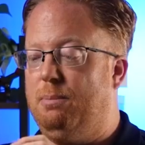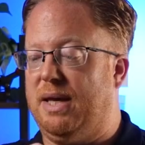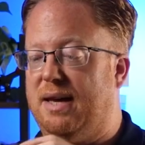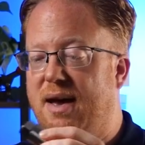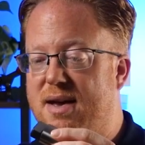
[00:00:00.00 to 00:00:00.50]

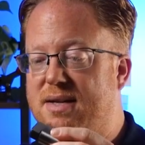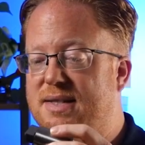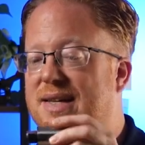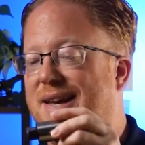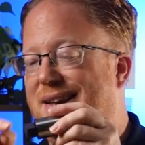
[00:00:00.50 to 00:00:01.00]

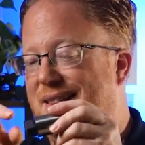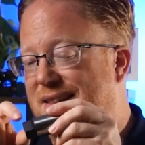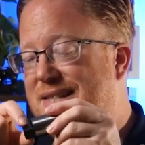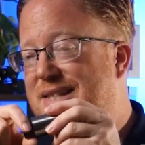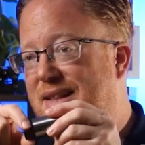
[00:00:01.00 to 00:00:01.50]
because
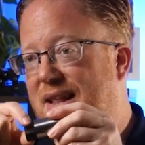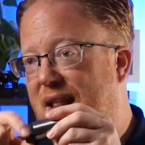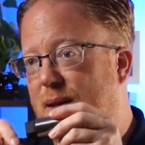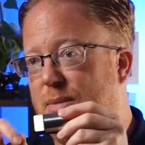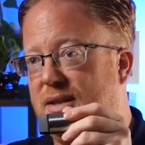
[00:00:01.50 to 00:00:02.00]
this little
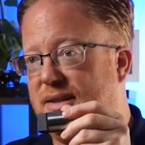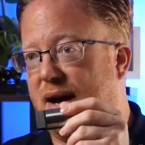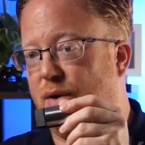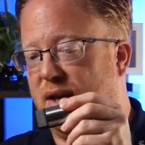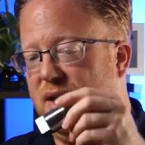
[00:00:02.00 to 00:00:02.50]
element
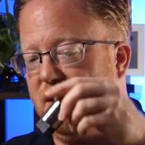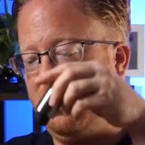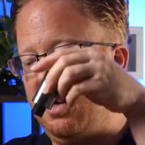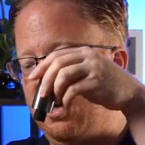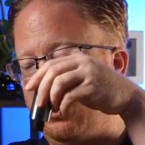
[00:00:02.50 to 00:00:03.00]
down
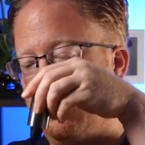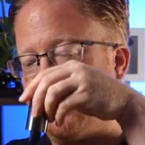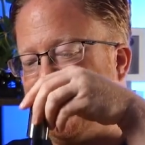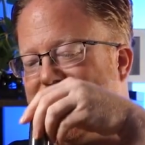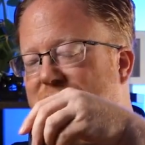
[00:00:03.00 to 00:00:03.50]
here
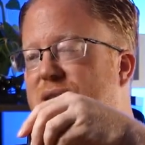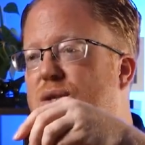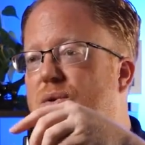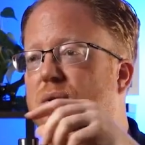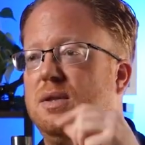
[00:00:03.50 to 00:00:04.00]
goes
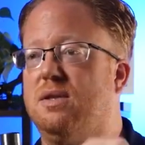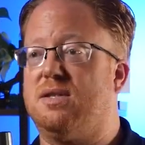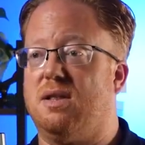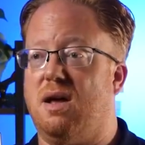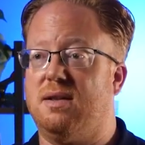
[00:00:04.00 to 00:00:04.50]
into the
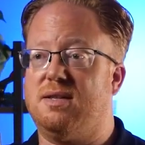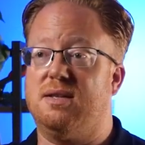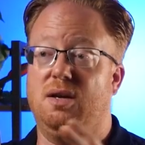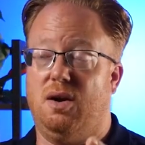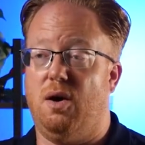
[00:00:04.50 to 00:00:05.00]

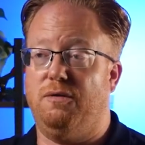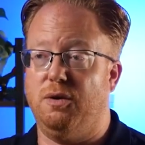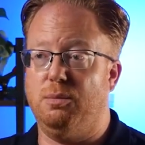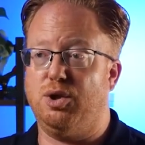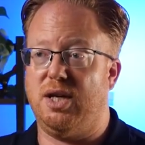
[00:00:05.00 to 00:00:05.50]
slots of
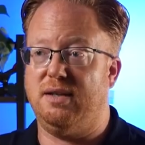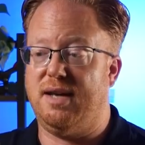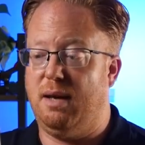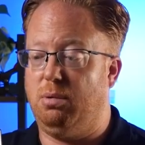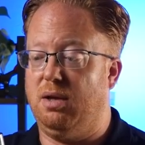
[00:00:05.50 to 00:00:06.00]
your machine
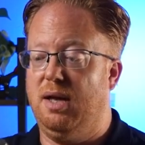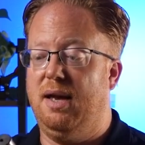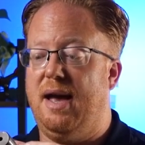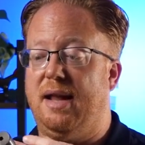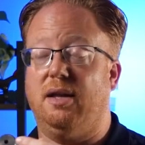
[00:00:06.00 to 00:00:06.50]
table.
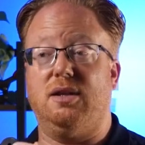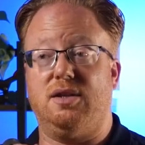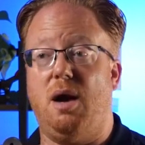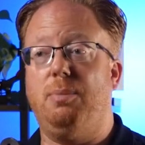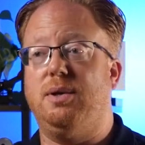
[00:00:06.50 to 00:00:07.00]
And on the
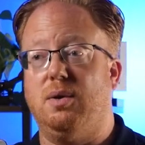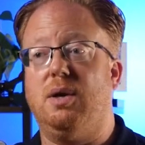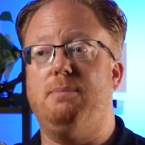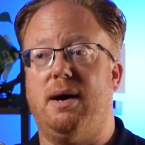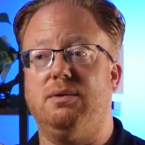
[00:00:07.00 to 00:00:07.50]
top you
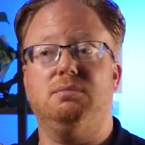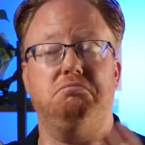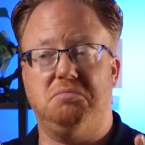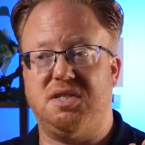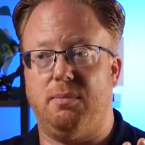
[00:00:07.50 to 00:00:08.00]
can mount
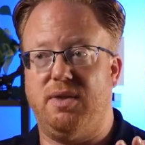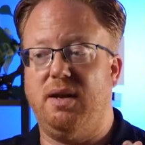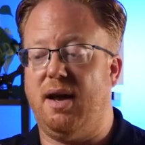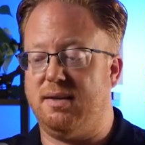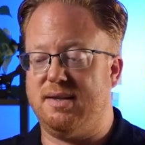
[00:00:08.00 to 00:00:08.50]

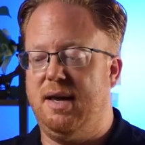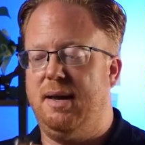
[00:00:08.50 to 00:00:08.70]
something else.